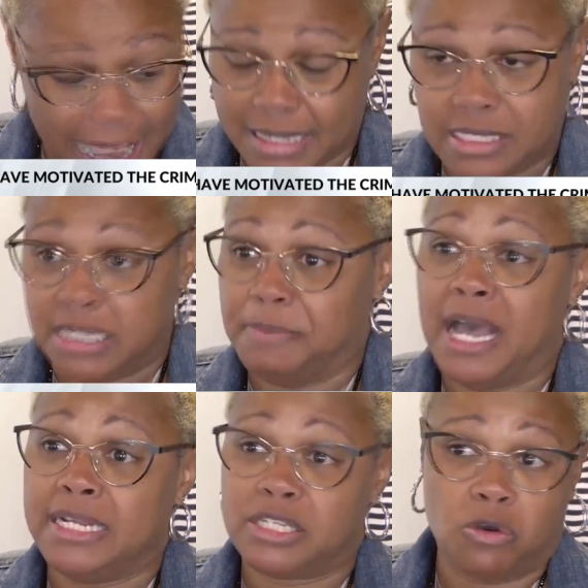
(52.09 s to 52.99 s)
I see
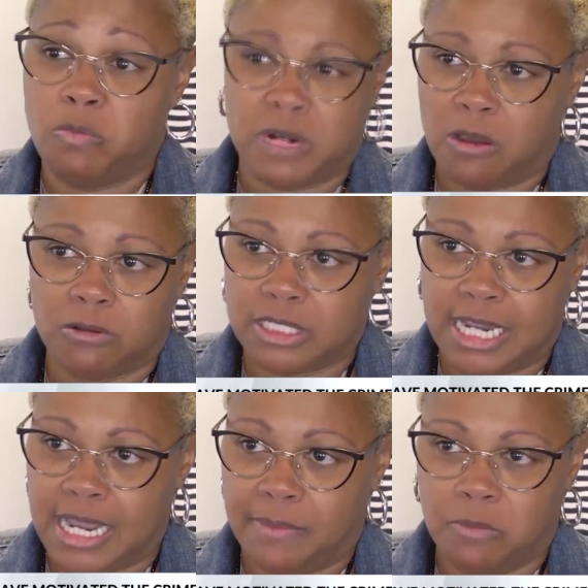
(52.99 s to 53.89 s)
bodies open all the
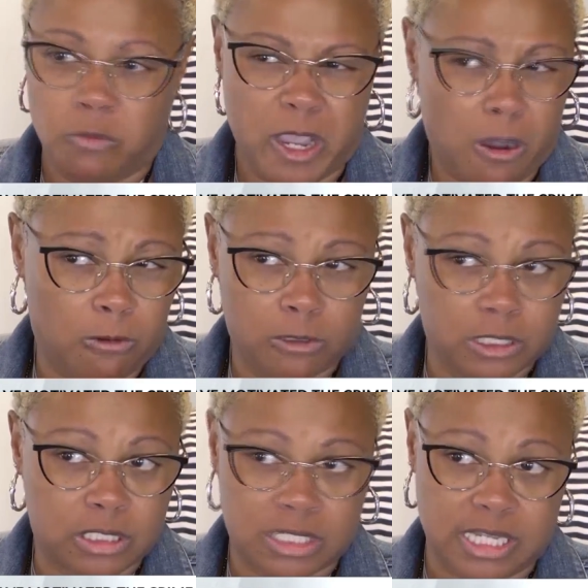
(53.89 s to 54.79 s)
time. We all
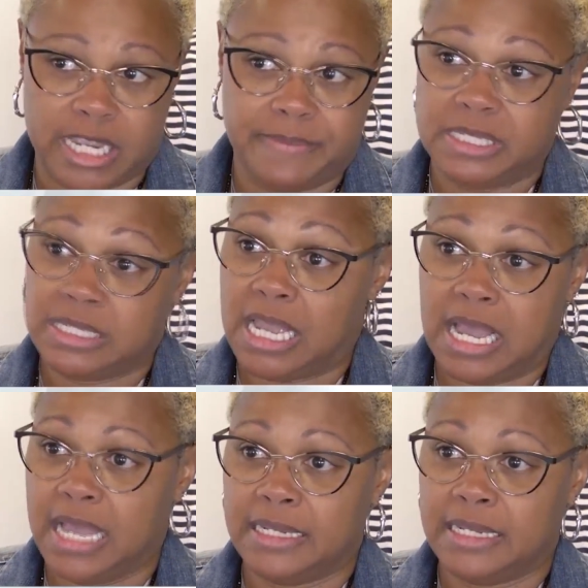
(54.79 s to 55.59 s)
look the same inside.